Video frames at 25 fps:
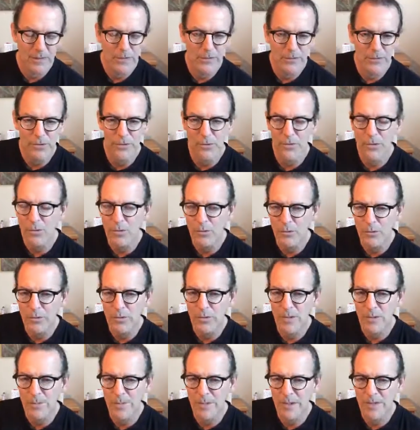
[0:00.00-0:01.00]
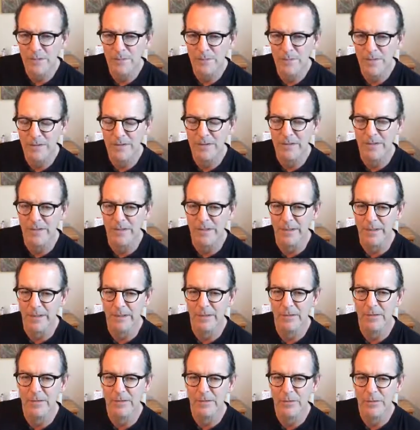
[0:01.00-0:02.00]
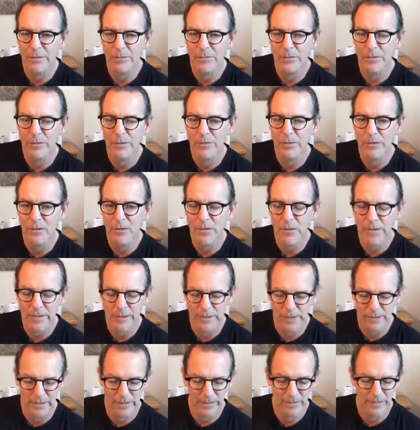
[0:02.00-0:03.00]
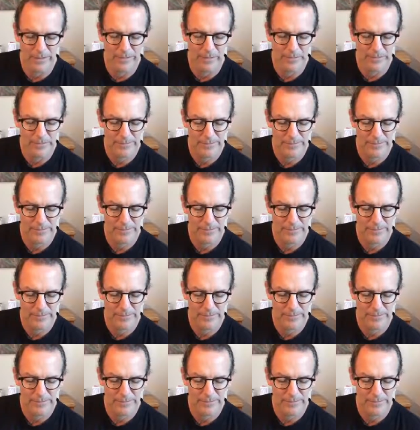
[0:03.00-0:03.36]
you must be seen through your ego,